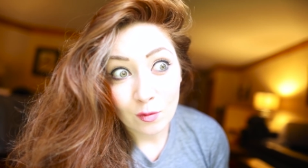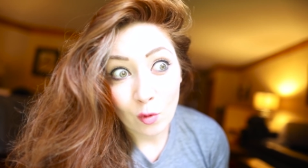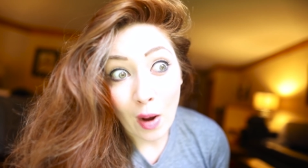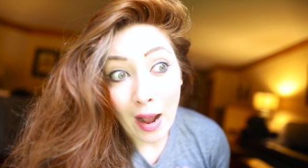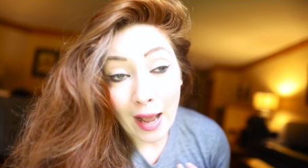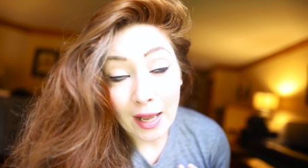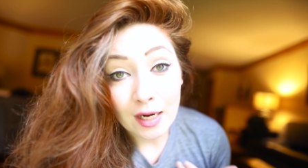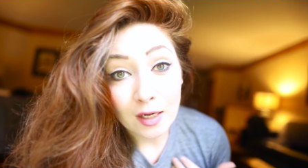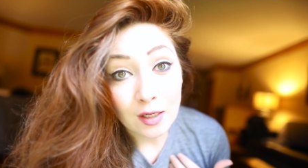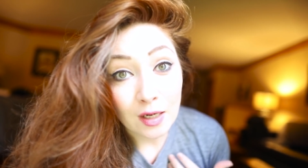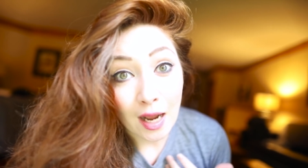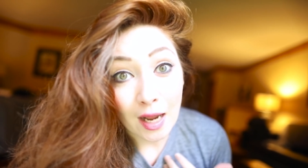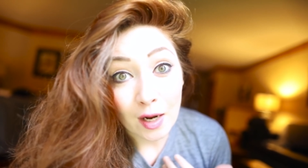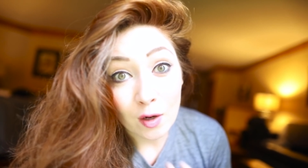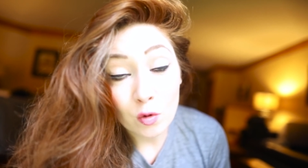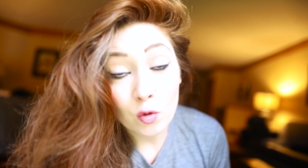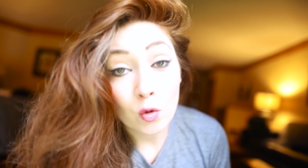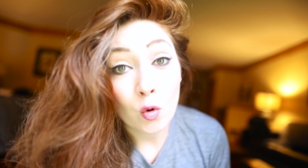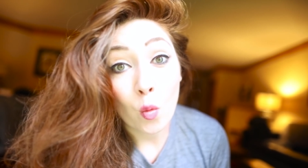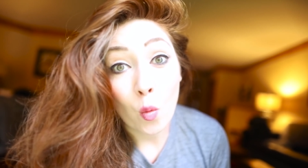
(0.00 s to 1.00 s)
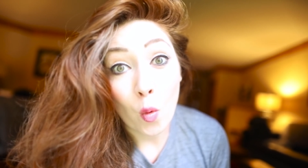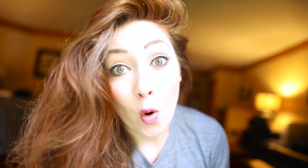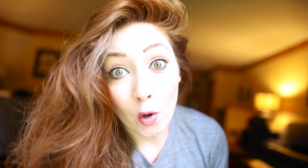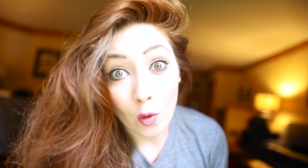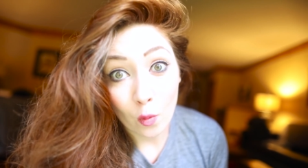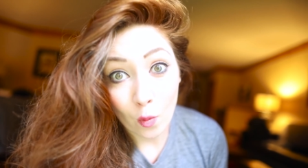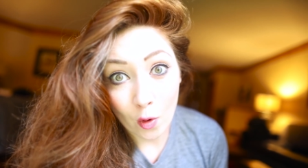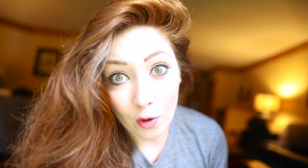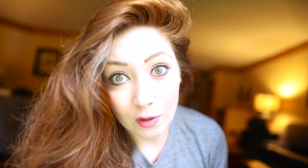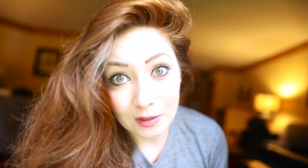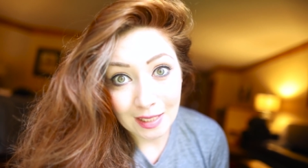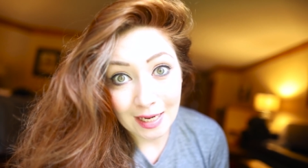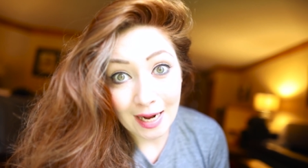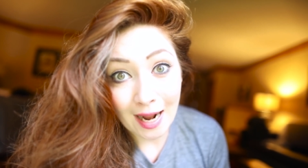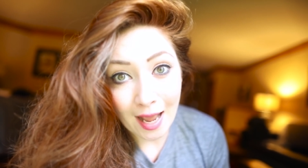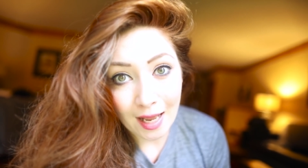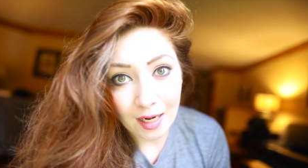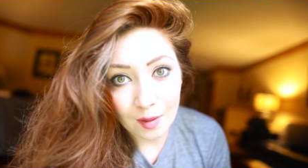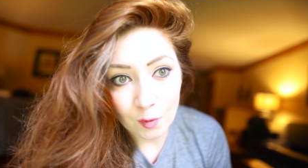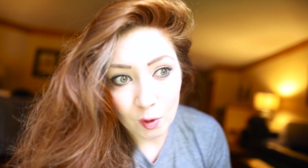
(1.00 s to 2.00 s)
well, I don't know what it was, an
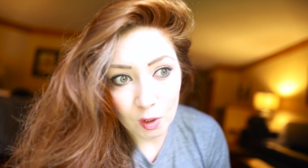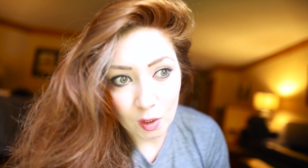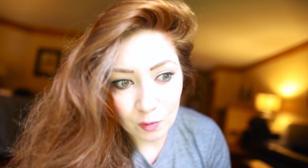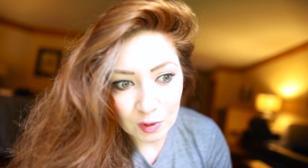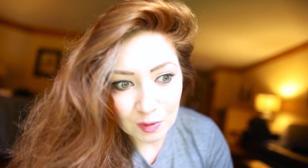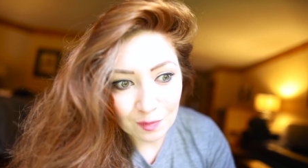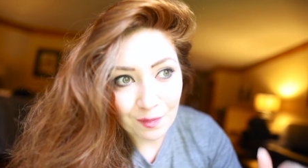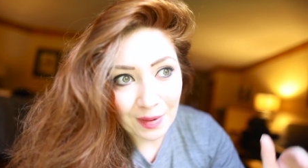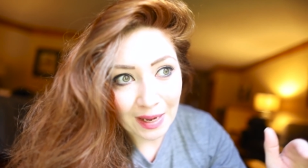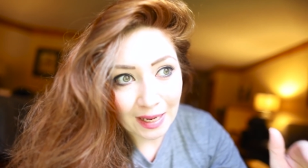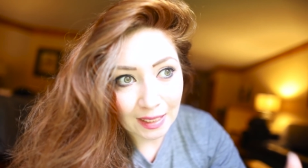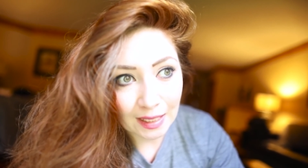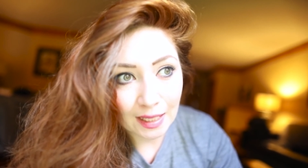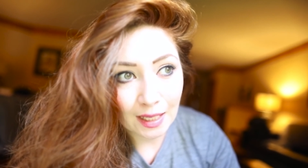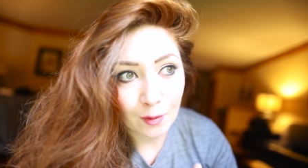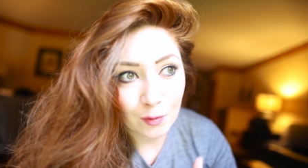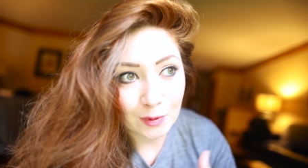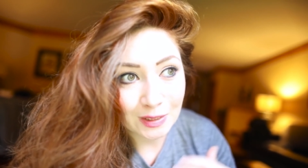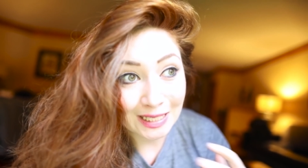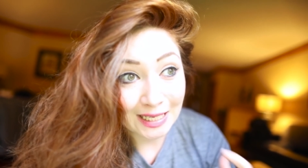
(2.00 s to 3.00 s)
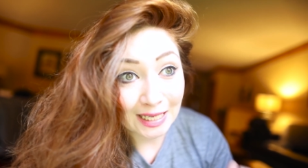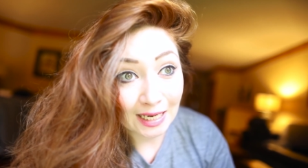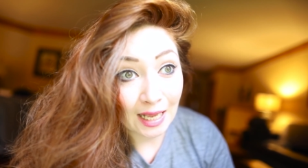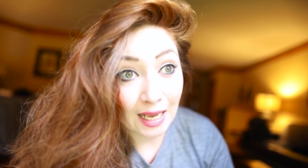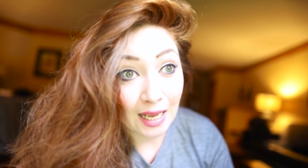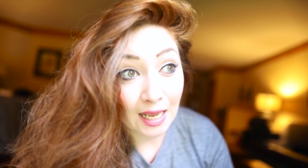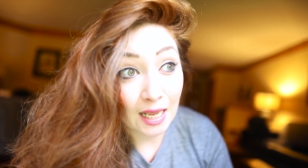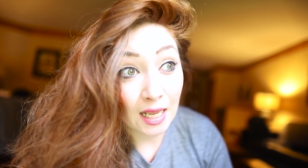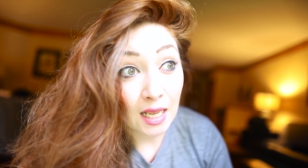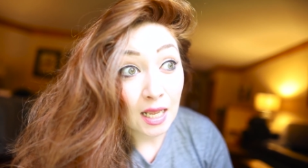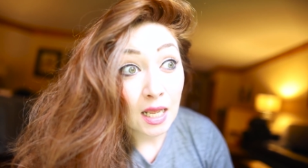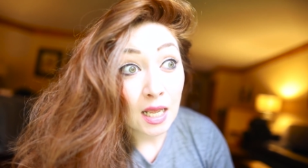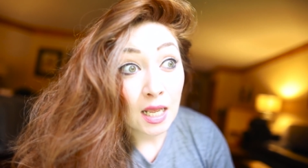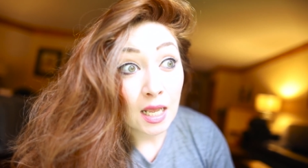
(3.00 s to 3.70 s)
animal. It was big, it was grey,